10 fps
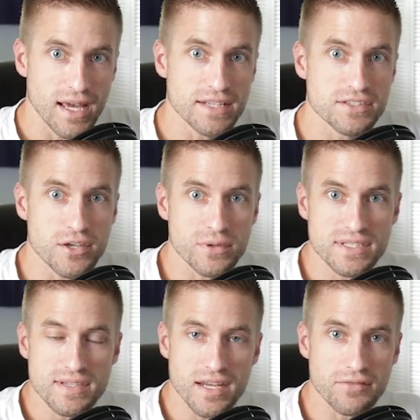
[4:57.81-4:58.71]
And so
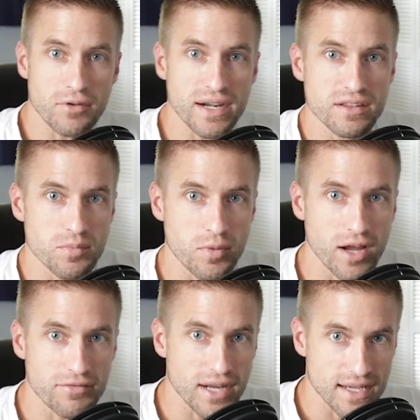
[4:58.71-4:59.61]
instead of writing the
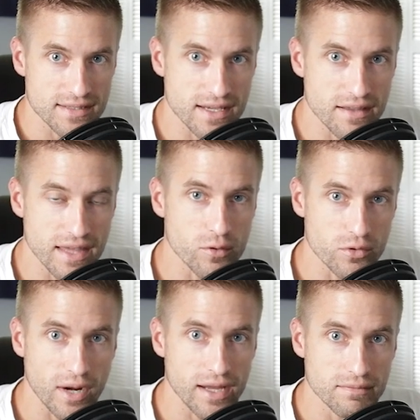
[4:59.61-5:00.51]
prophet Isaiah, they
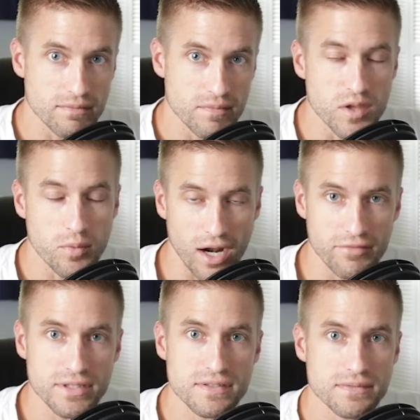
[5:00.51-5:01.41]
would write the
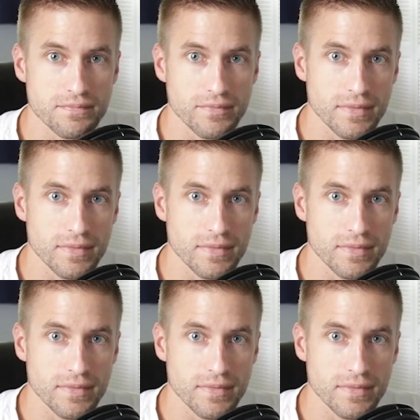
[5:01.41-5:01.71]
prophets.